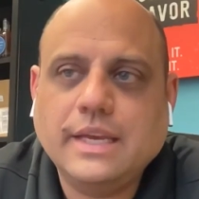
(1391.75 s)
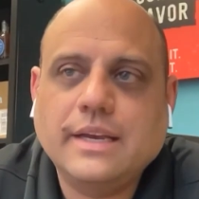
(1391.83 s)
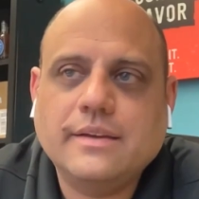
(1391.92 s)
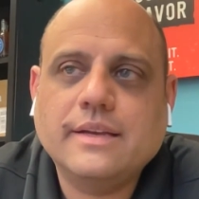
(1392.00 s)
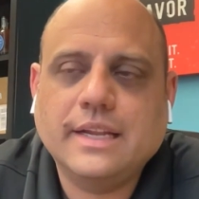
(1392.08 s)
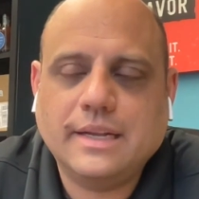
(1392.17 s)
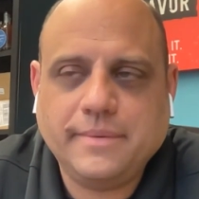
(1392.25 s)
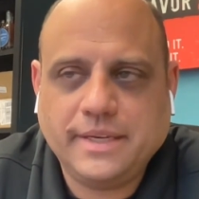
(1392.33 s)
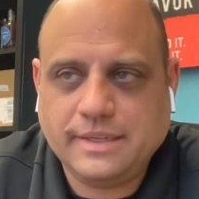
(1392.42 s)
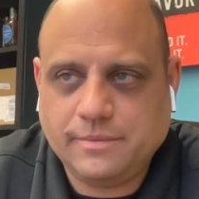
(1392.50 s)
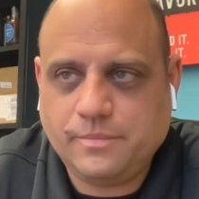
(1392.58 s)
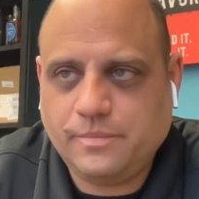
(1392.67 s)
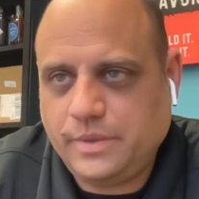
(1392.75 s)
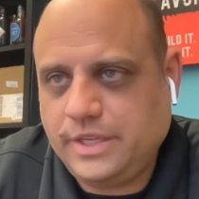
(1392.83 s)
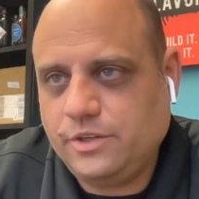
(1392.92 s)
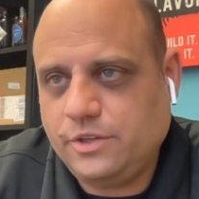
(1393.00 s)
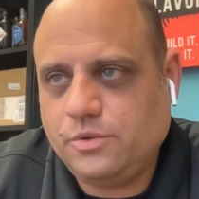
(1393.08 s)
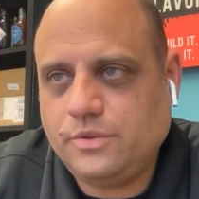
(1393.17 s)
Yeah. And I mean, and
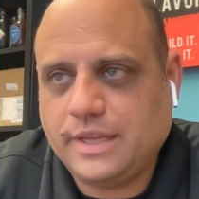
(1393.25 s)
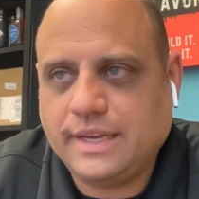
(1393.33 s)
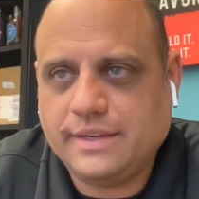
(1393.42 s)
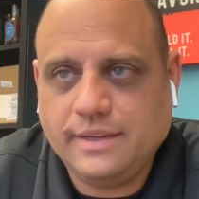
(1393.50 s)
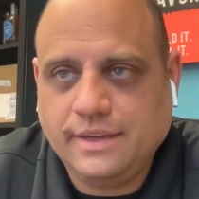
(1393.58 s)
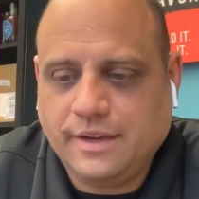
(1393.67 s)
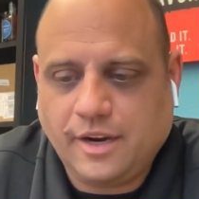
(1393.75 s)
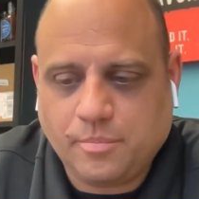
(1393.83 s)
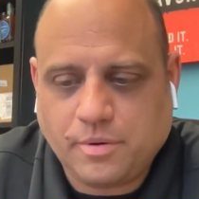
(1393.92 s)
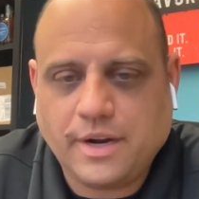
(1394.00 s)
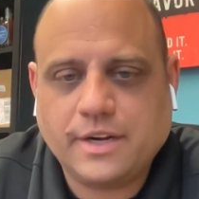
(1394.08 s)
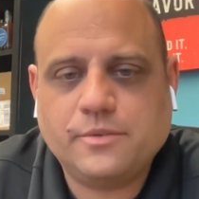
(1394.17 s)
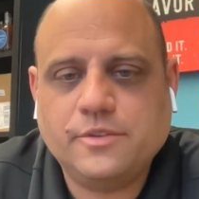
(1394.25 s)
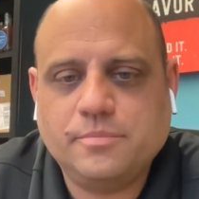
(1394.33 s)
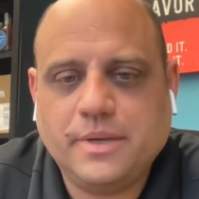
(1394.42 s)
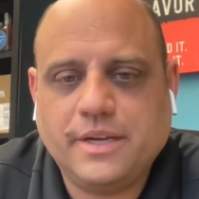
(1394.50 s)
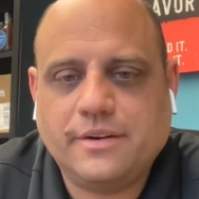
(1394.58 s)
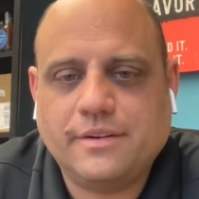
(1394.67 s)
we knew that our product
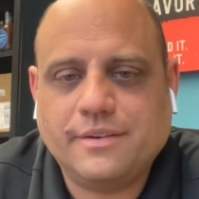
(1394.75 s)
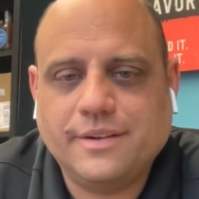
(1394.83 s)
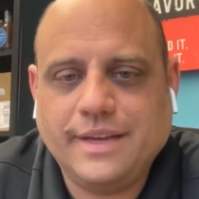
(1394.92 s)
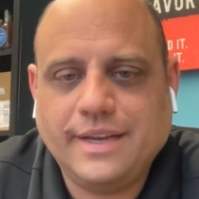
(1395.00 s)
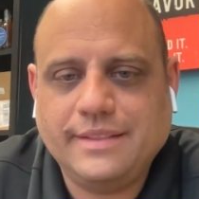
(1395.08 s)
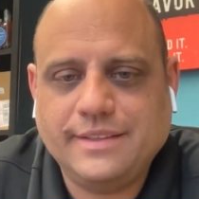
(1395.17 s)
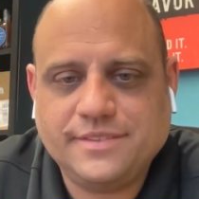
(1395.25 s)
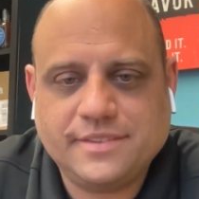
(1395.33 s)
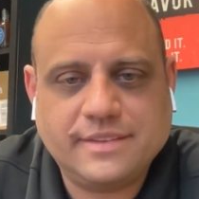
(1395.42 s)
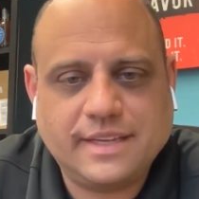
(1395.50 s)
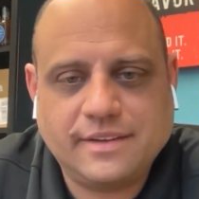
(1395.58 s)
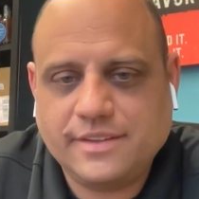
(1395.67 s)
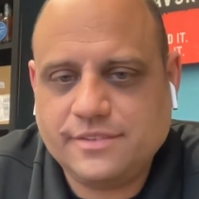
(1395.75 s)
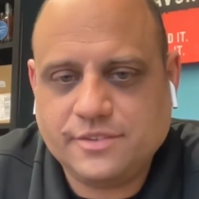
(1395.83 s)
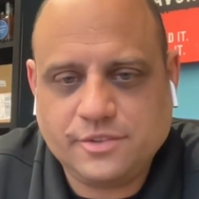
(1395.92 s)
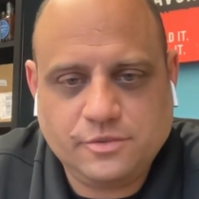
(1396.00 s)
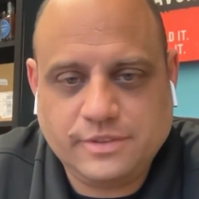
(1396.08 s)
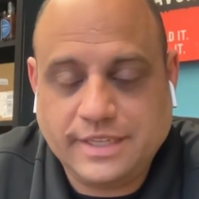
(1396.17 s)
was better and this allowed us
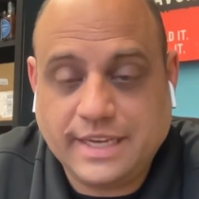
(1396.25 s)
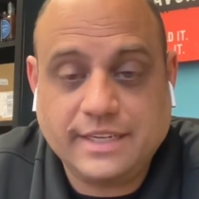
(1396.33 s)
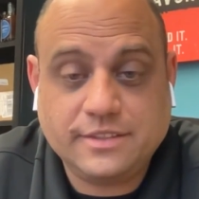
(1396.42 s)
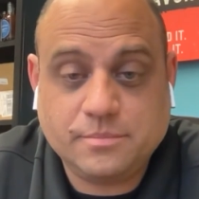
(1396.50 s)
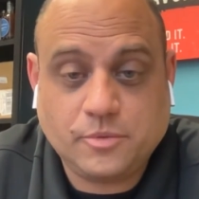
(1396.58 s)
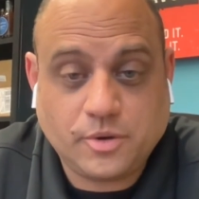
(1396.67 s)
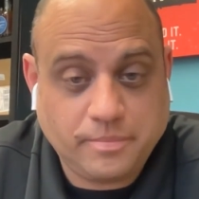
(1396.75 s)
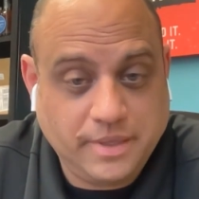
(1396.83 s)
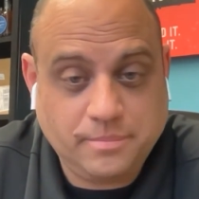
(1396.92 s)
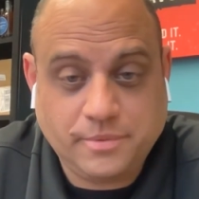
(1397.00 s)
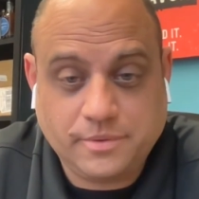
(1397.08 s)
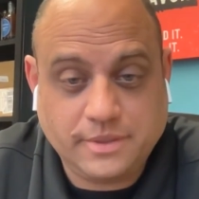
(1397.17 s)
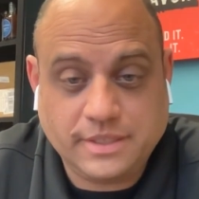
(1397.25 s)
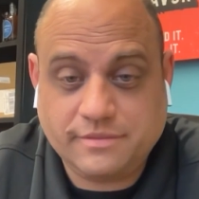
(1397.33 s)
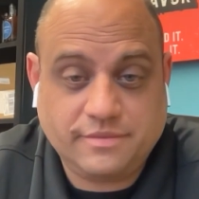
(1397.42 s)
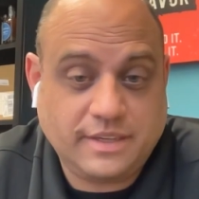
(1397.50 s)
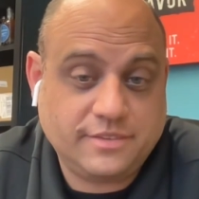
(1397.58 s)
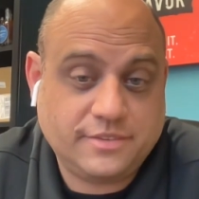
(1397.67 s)
to get it to more people in a
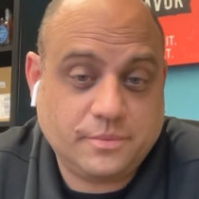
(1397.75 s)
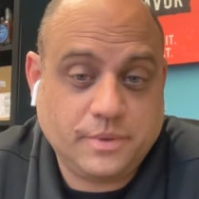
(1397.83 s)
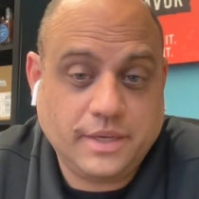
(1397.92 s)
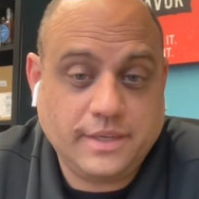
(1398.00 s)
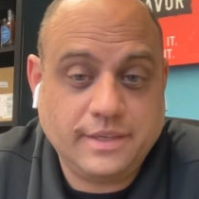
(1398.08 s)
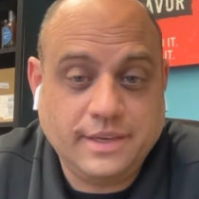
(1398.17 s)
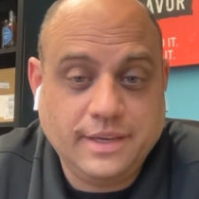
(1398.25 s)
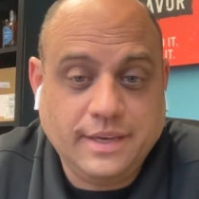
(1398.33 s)
faster way.